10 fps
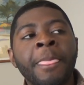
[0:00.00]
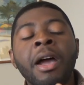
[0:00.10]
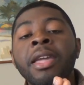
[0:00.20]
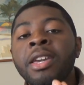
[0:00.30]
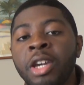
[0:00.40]

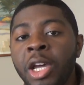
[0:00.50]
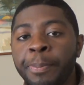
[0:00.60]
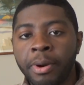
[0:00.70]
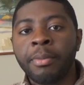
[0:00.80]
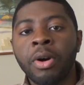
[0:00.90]
a
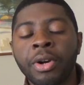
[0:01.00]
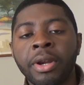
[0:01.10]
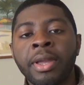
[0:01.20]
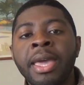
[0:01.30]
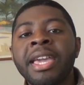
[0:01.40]
good
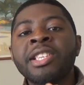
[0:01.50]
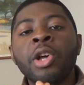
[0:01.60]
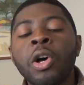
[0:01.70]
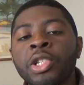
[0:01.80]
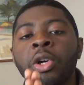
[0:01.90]
promoter is
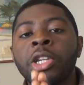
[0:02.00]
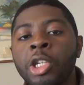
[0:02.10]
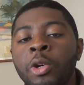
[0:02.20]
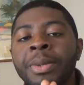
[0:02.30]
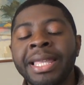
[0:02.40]
also
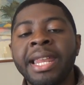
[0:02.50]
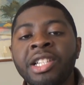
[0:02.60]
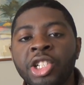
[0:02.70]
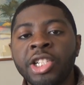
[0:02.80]
accumulating